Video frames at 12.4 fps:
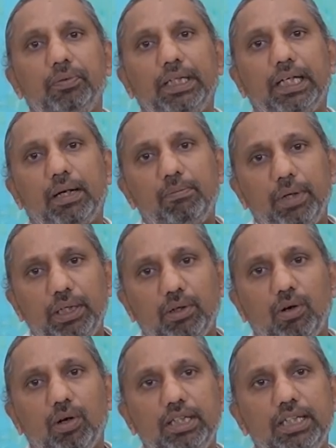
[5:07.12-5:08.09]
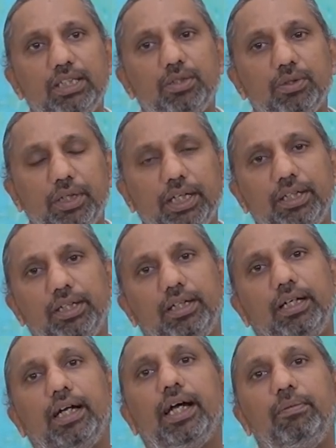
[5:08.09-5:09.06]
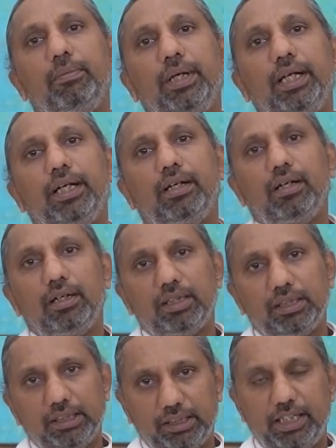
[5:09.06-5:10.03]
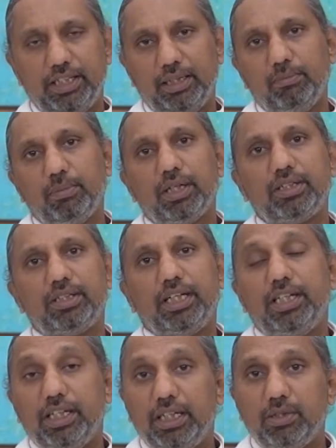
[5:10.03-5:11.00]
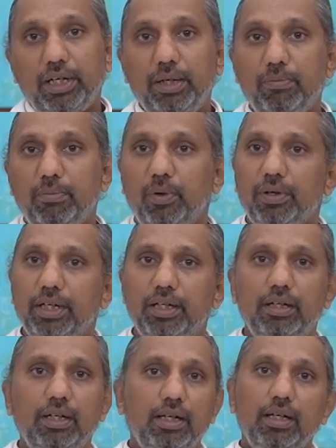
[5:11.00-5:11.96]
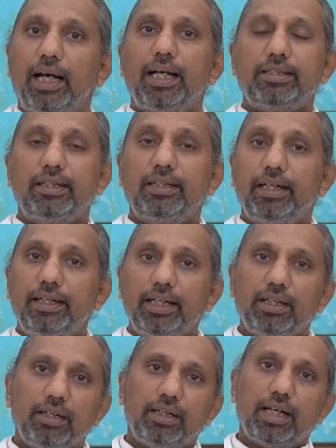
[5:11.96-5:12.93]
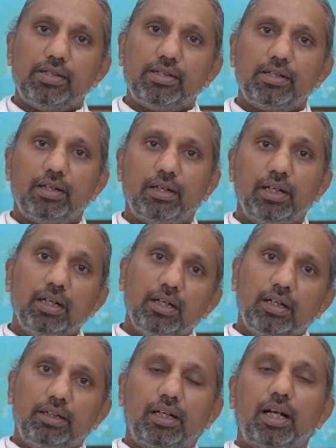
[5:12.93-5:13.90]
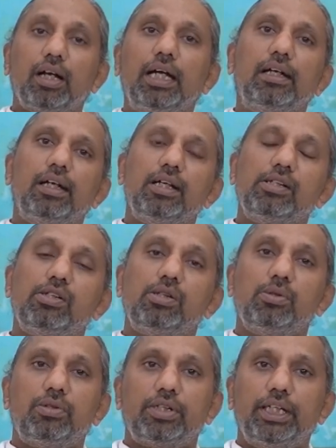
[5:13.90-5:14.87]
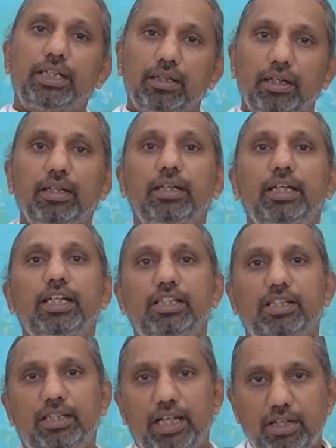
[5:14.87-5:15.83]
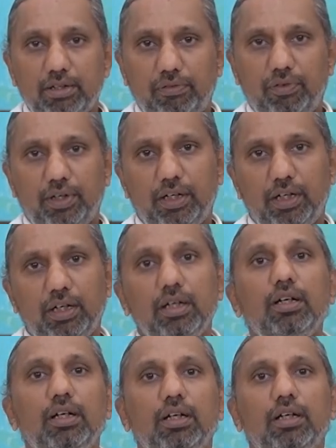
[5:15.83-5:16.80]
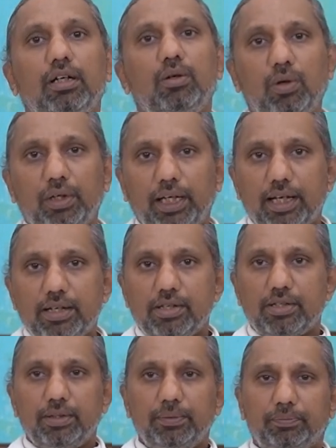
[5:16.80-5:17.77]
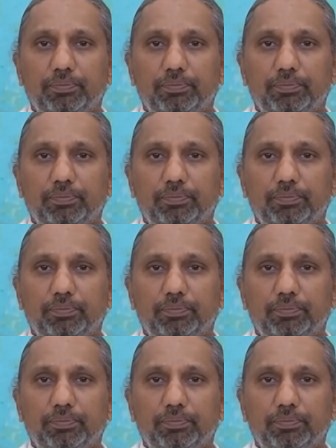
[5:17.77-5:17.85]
we combine all these together and make a staging, but staging is very important as in any other cancer, there are guidelines to treat each stage of uh, oral cancer.